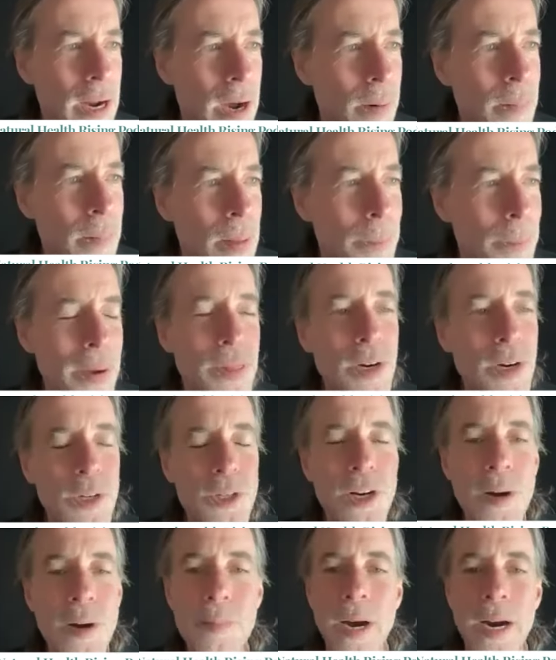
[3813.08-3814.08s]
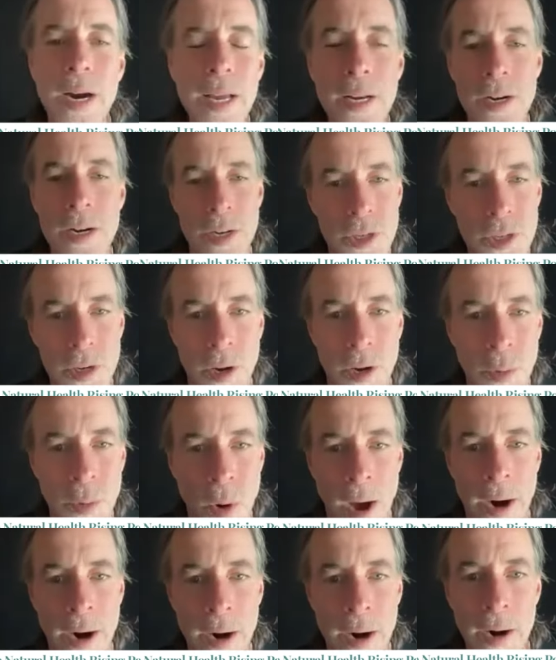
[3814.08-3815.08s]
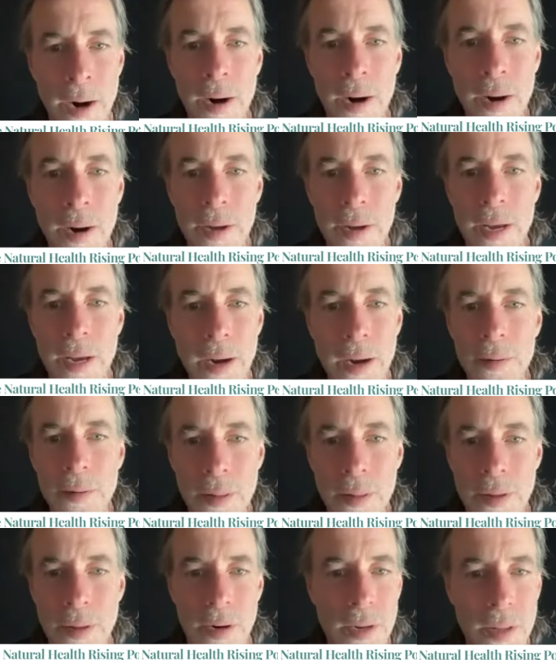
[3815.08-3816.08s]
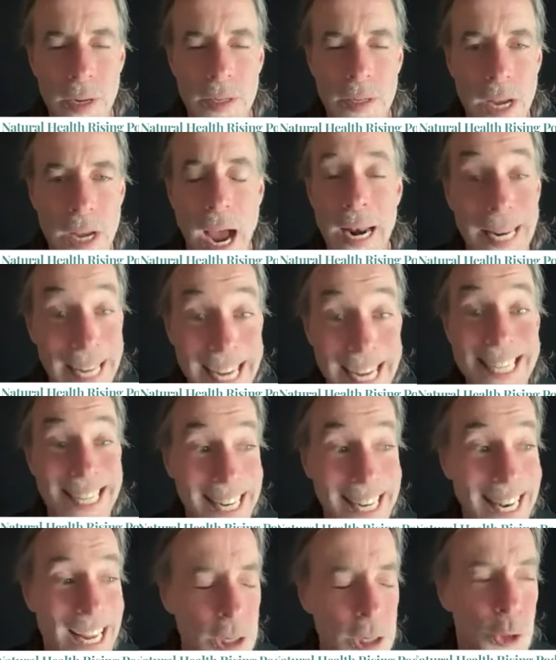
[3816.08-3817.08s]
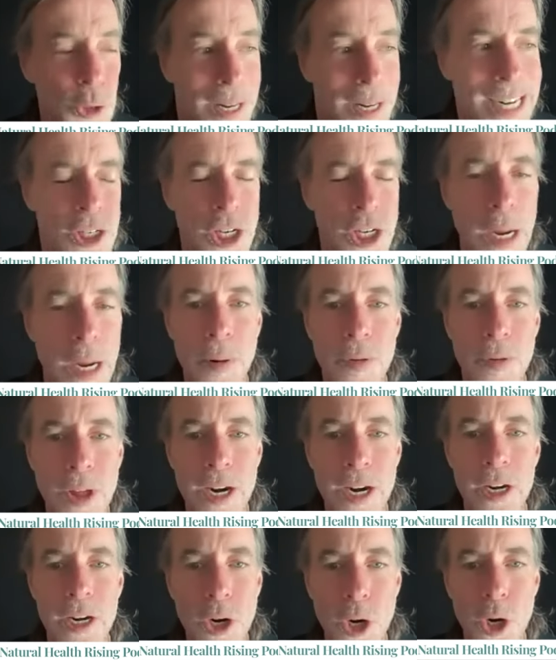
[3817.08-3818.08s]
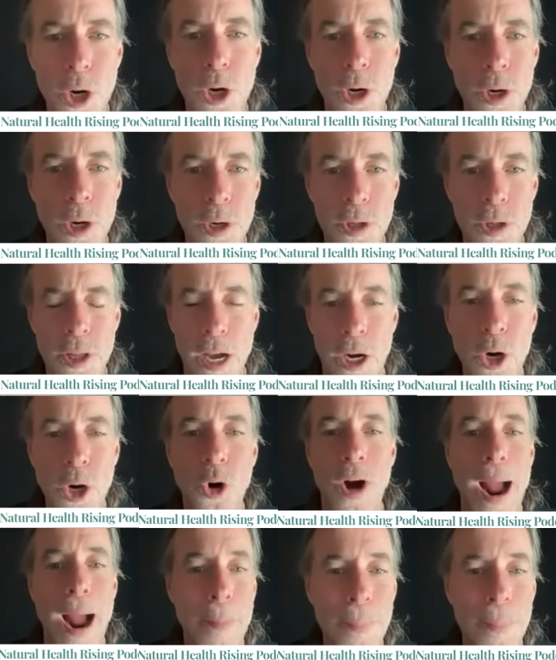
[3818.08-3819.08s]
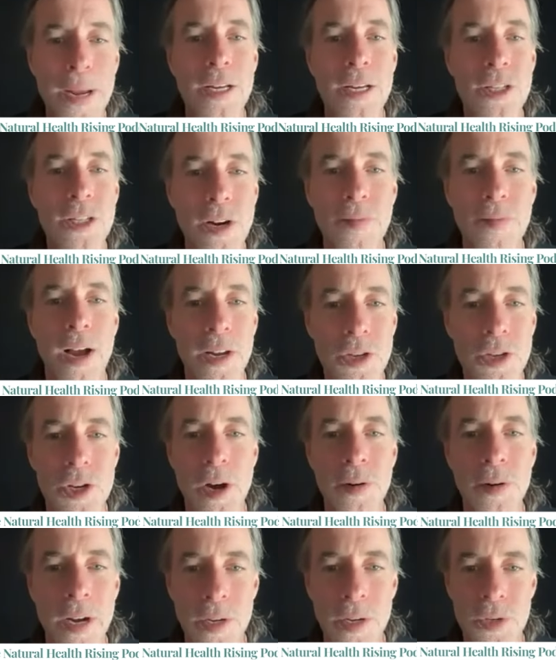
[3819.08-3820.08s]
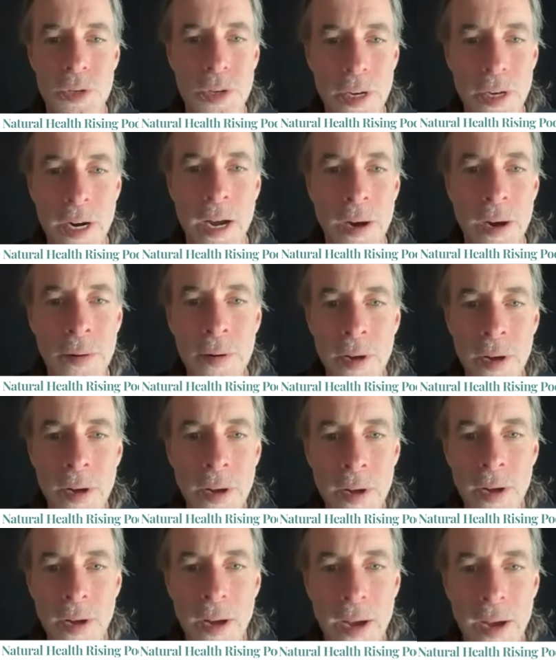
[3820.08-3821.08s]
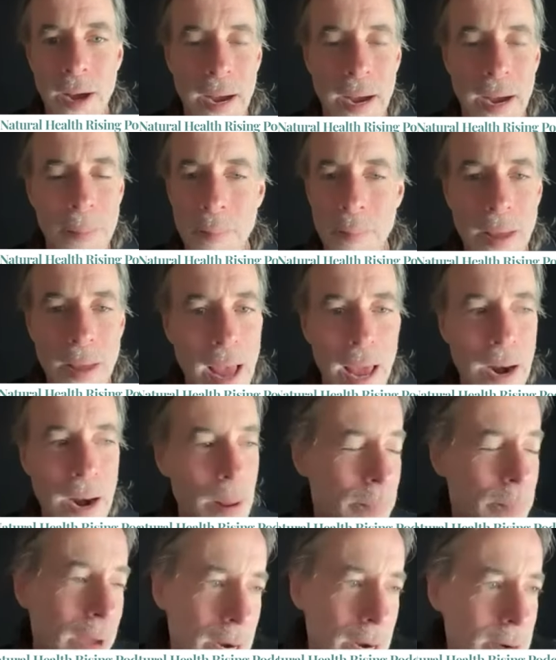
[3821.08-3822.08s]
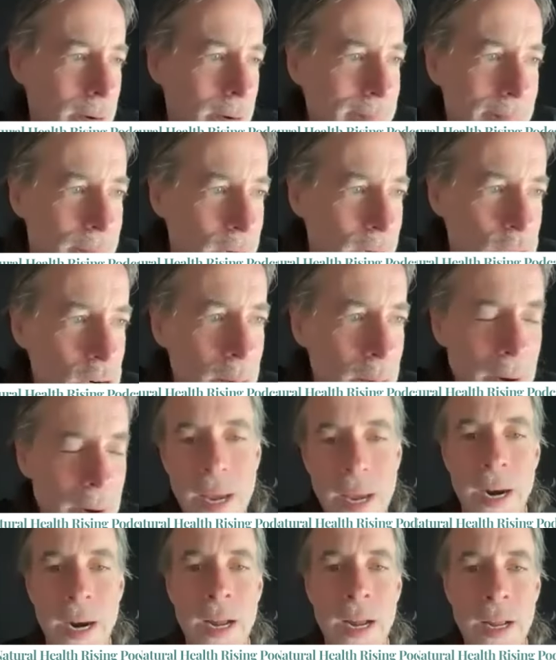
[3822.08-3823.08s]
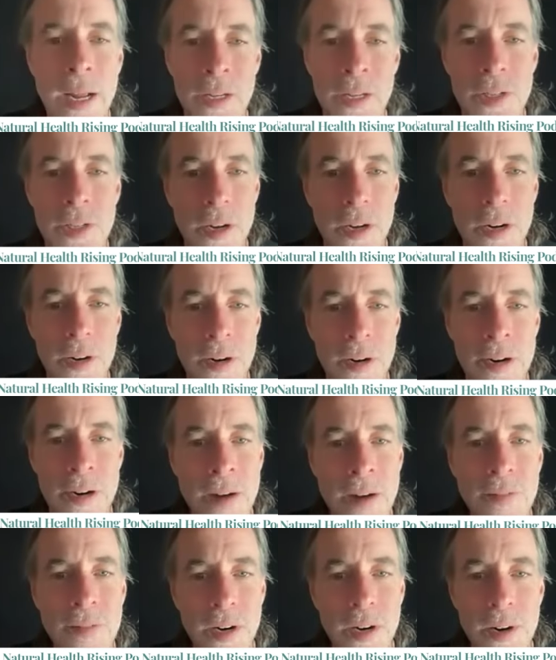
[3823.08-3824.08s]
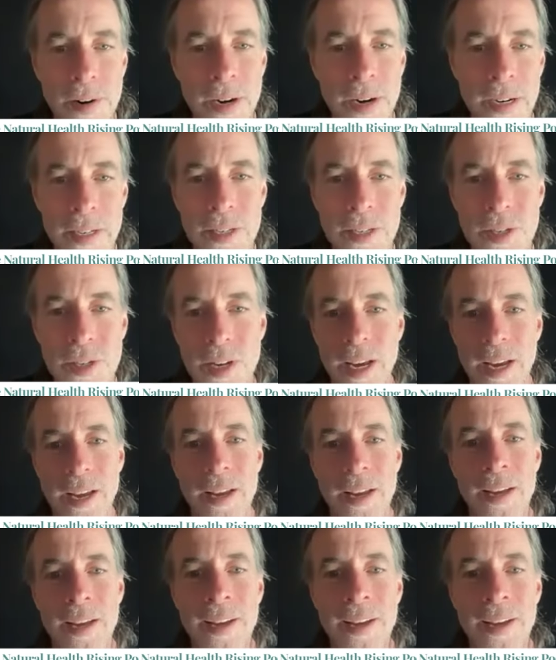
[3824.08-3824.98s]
but there's no money in distilled water. It's literally cheaper than the crappiest of all sodas, but there's no money in it. And so you're never going to see